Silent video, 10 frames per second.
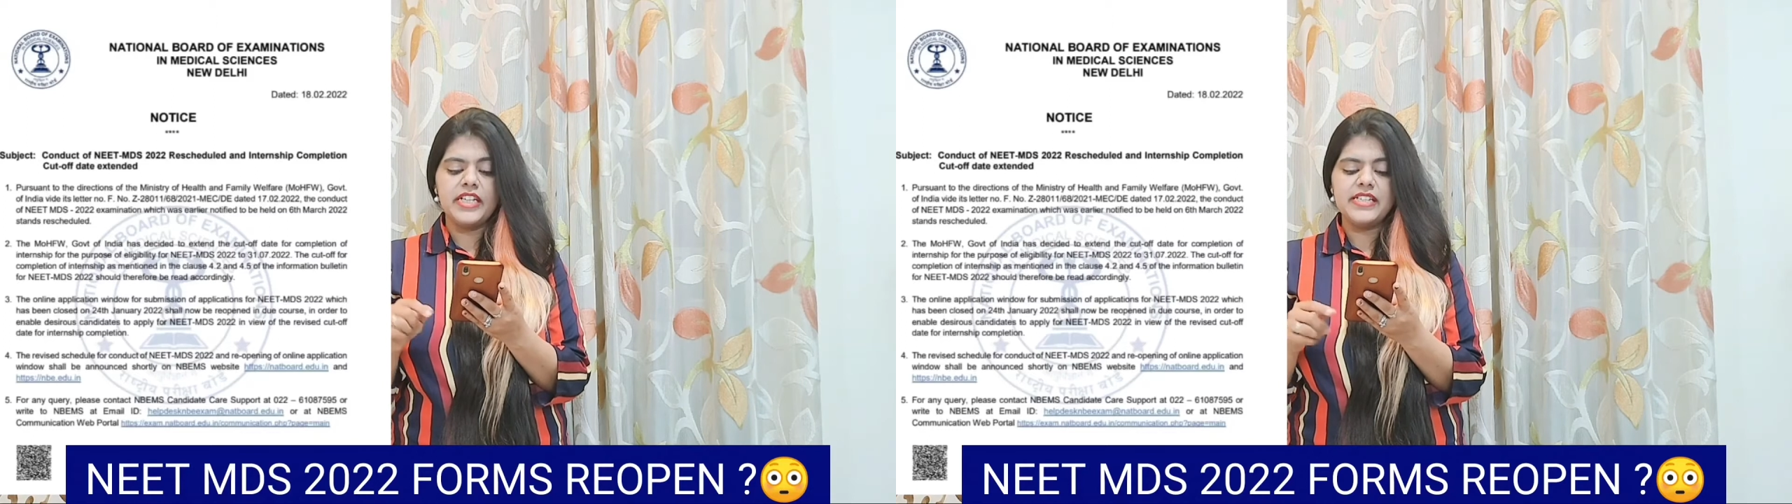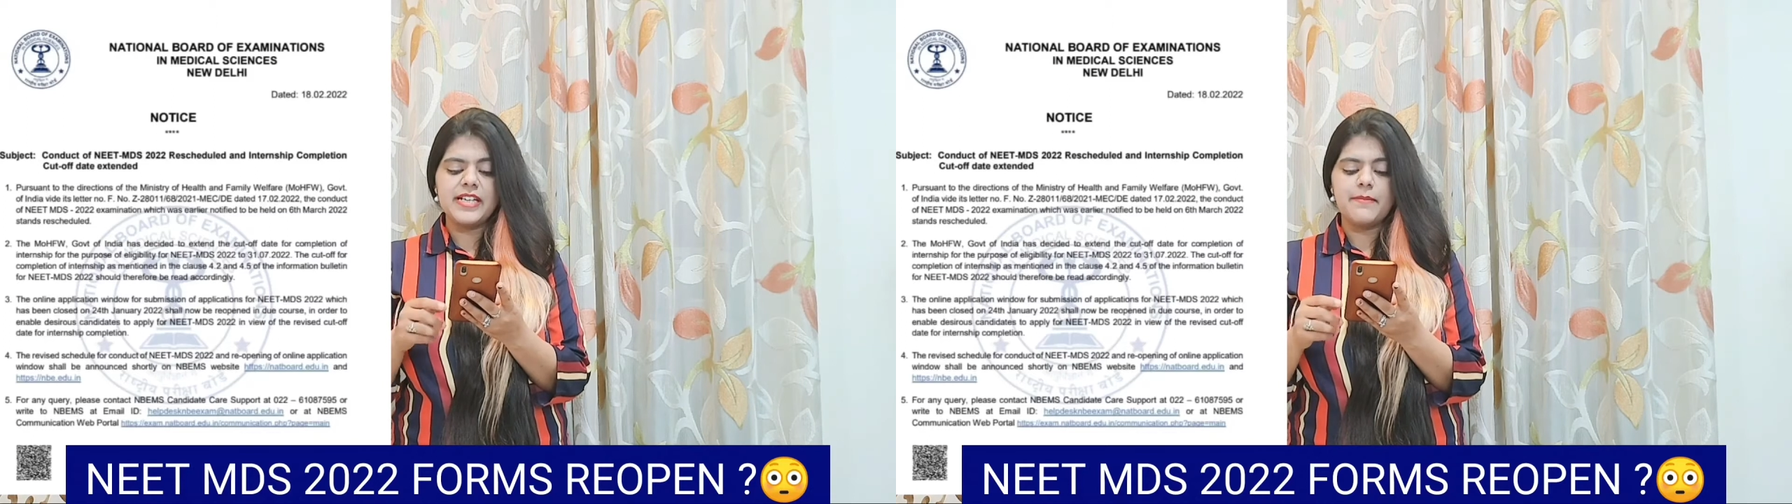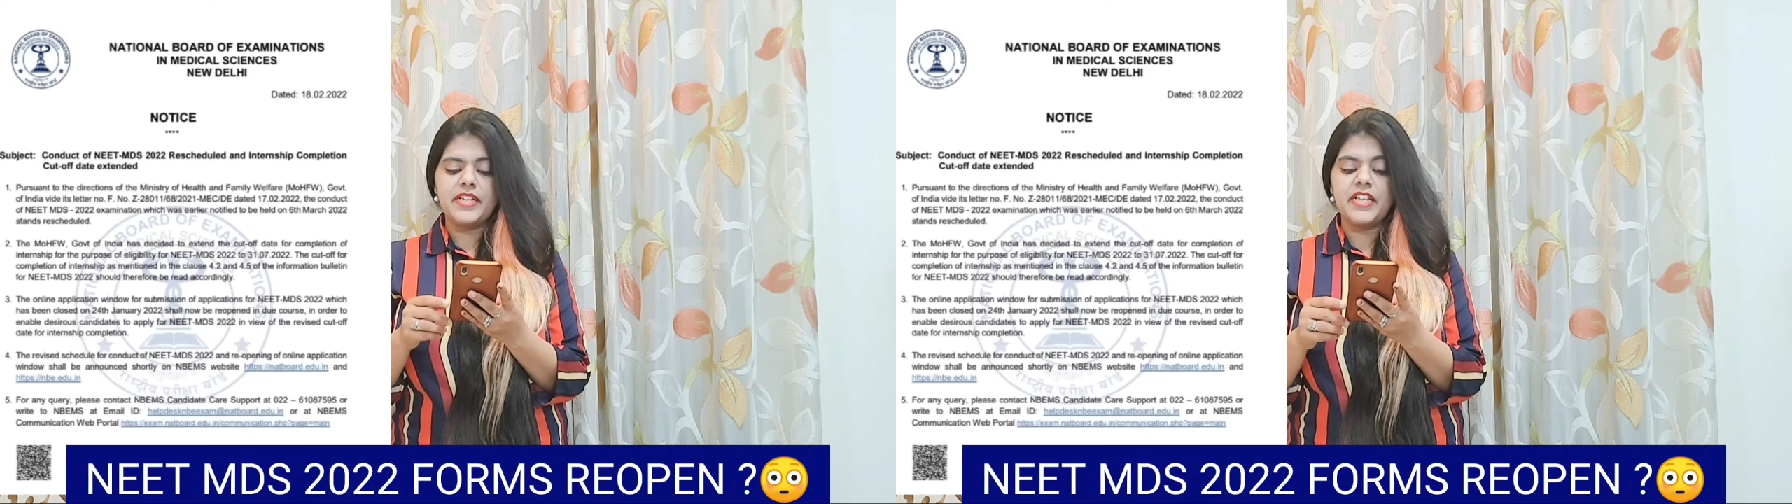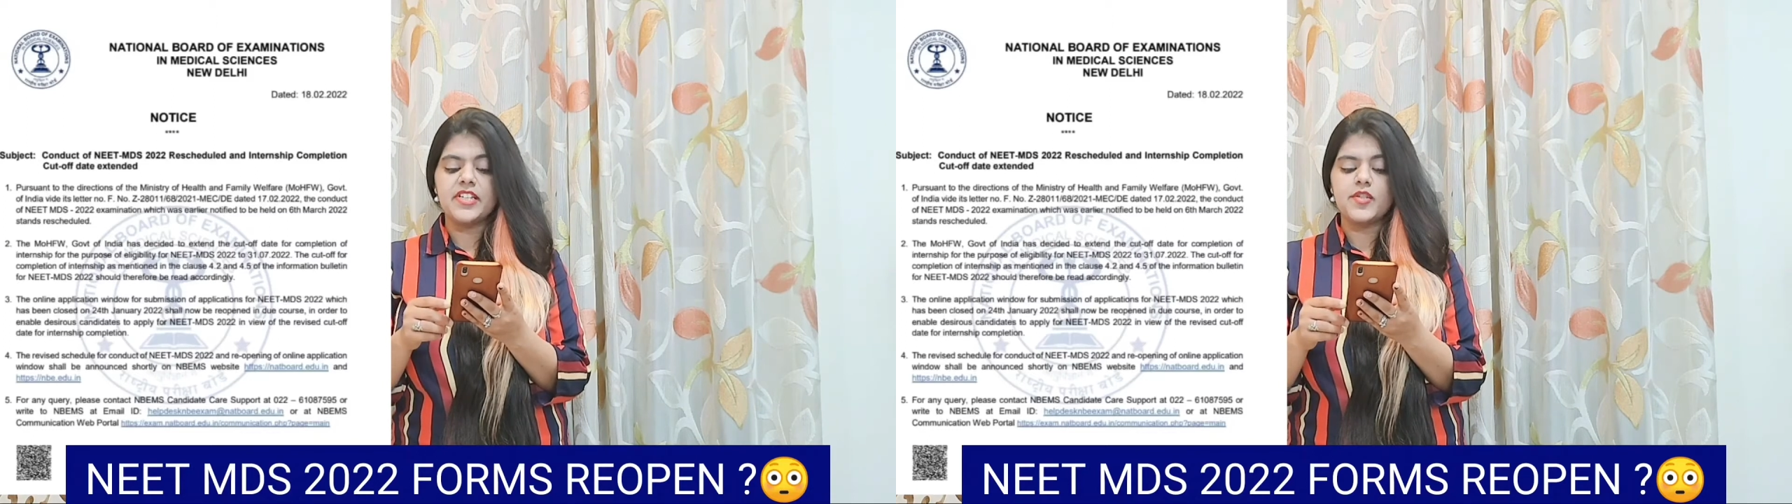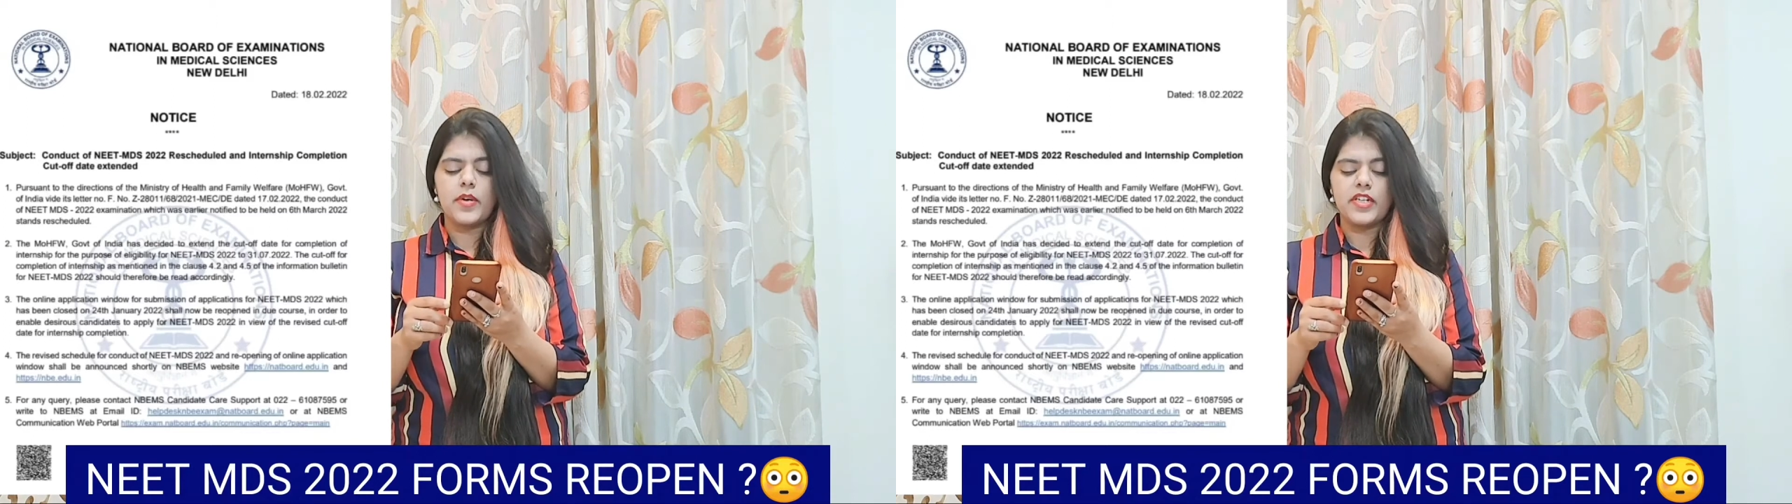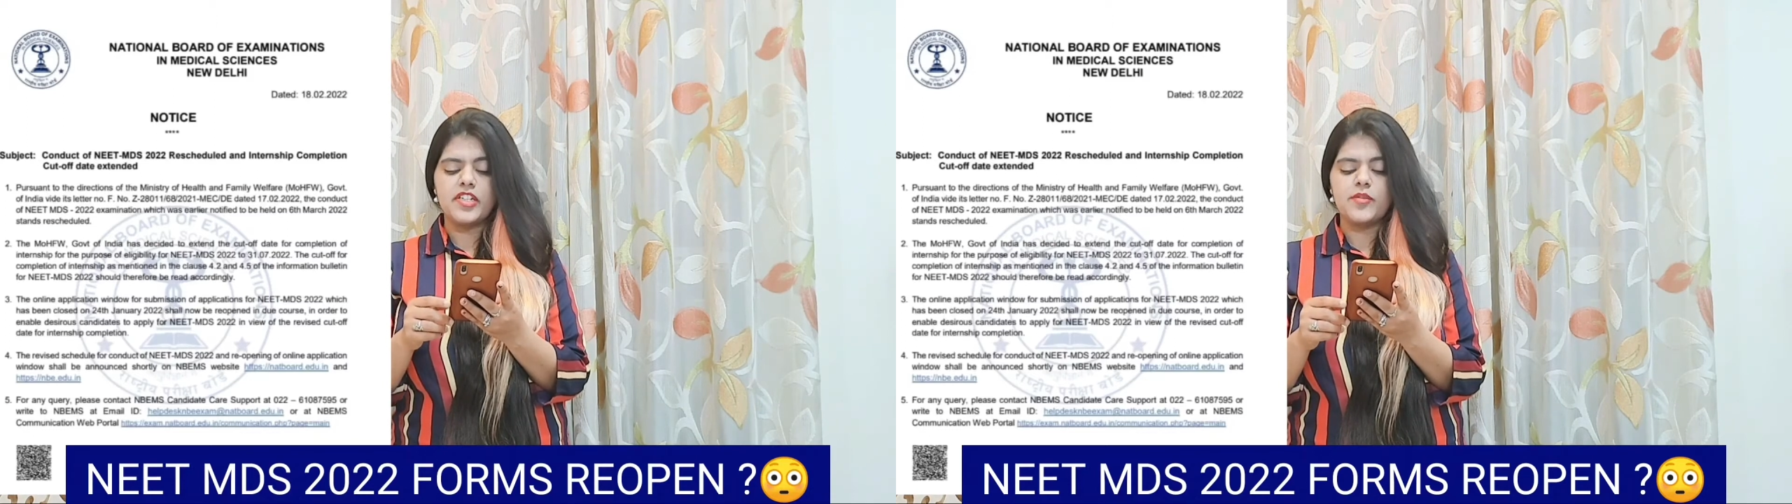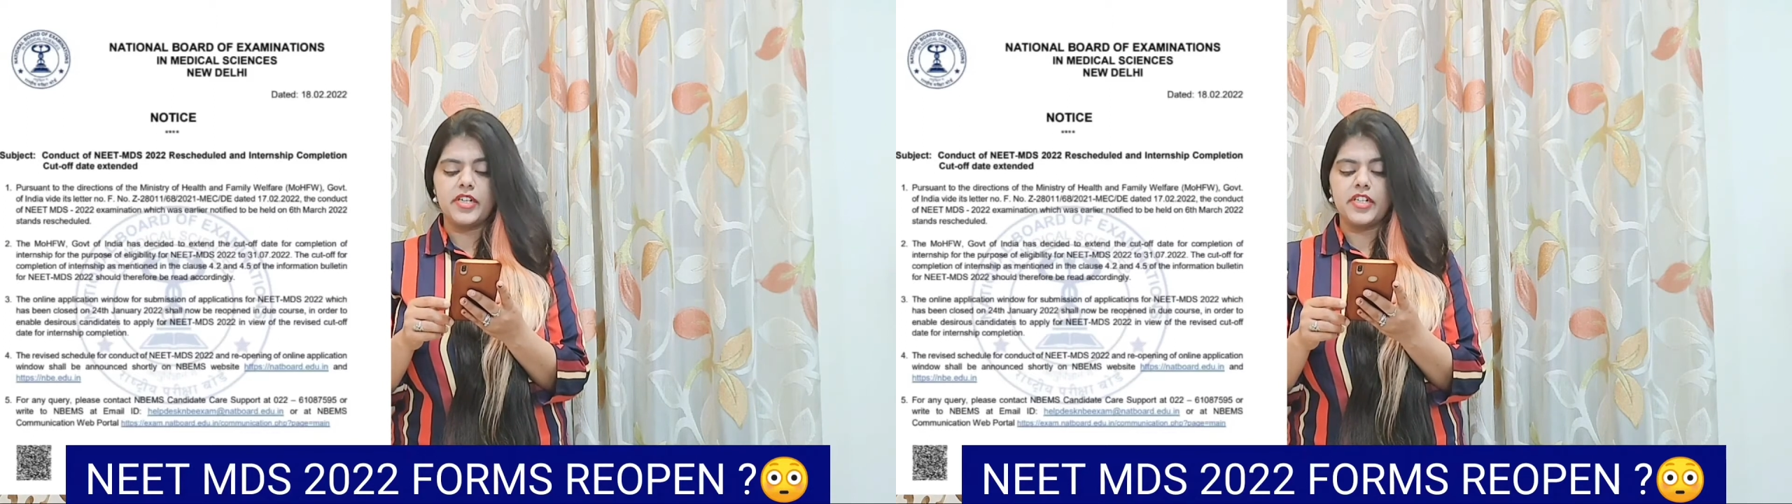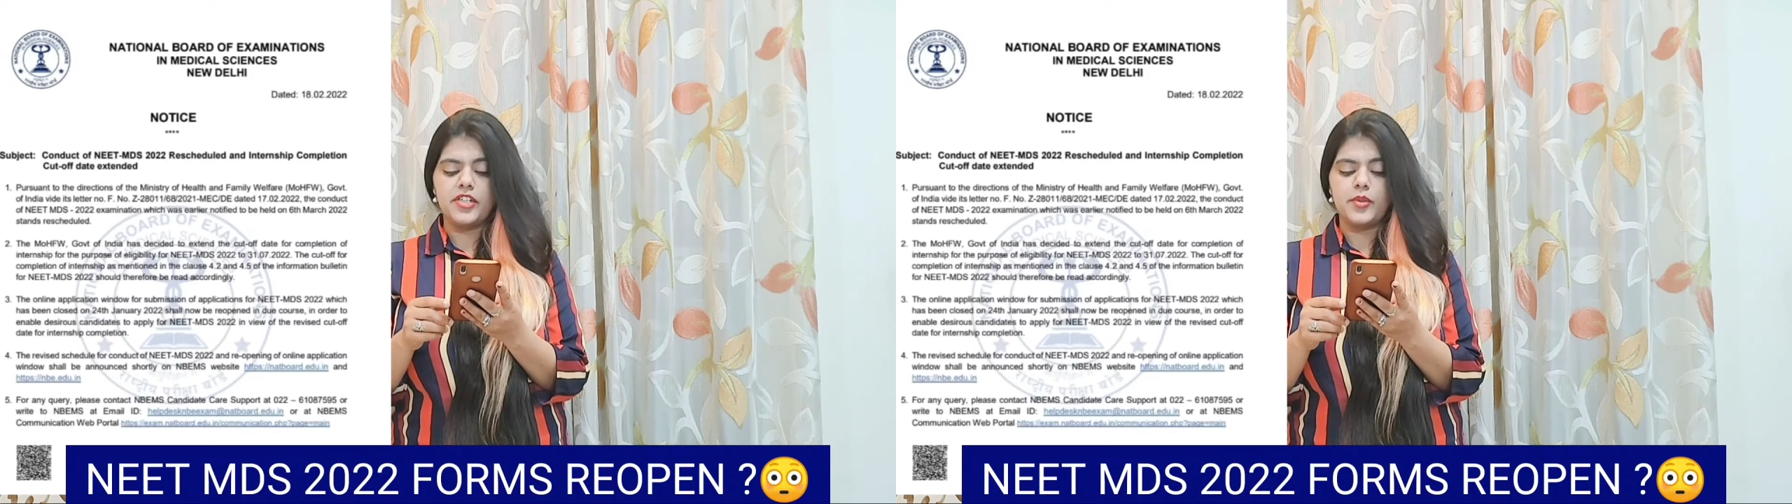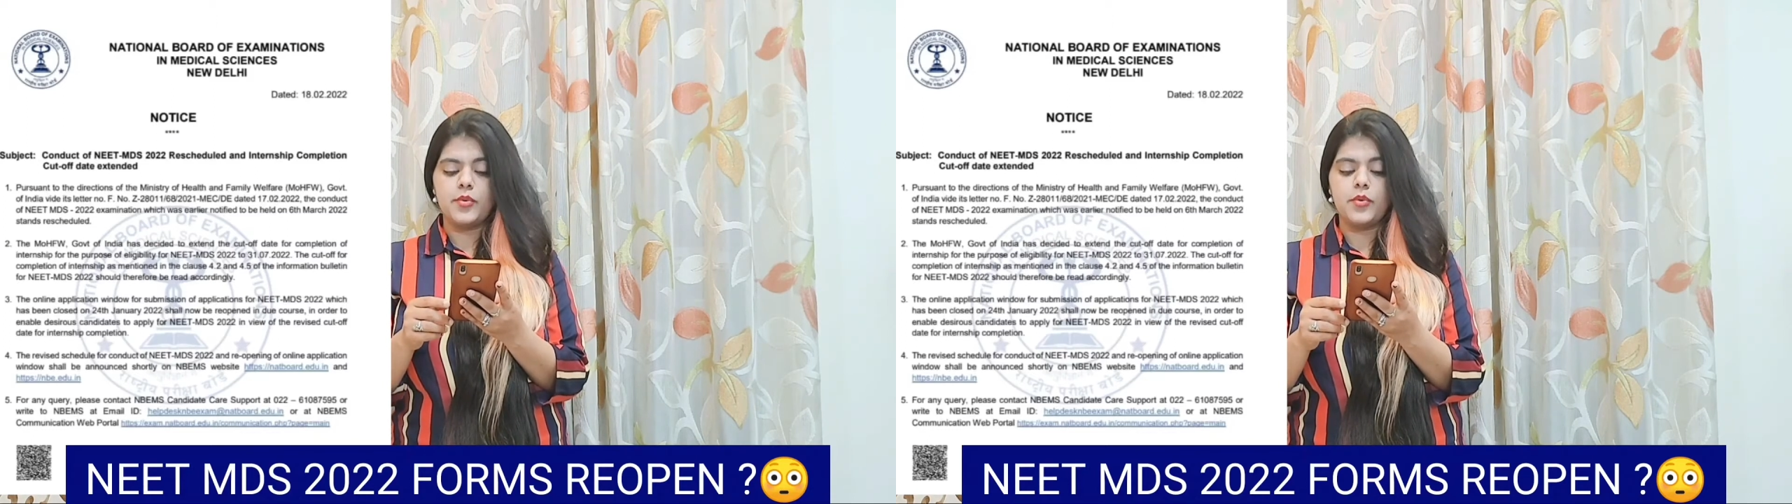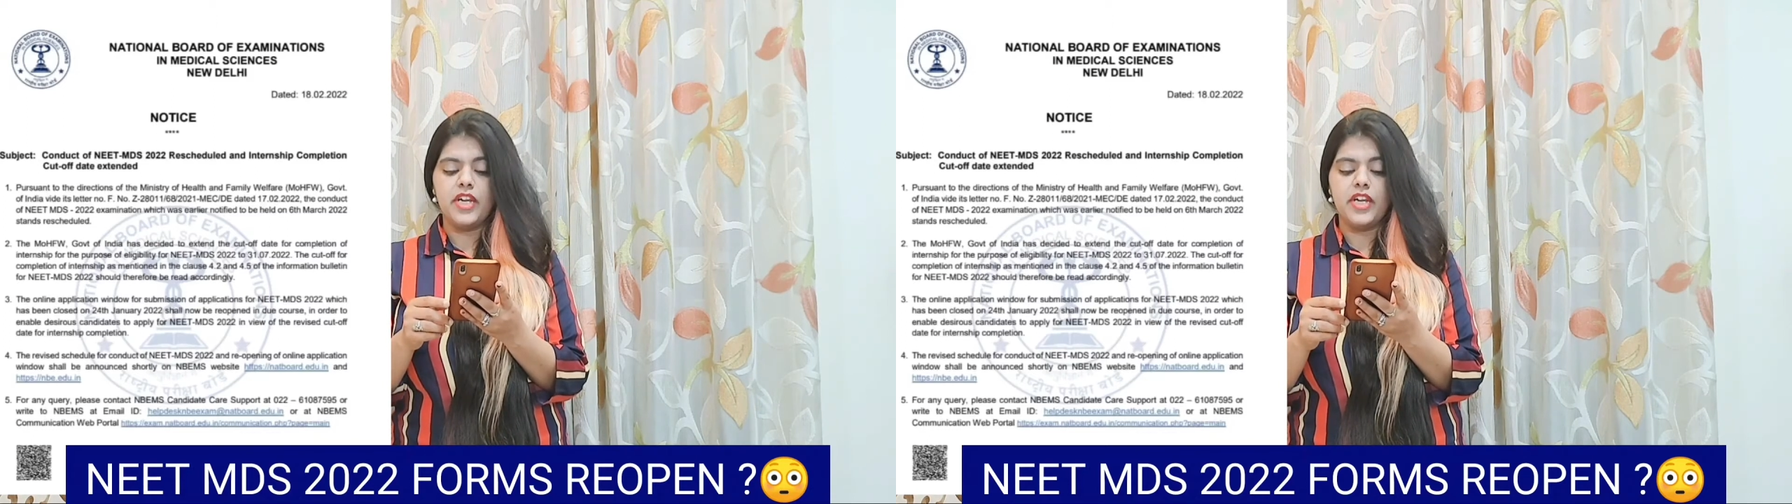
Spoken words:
NEET MDS 2022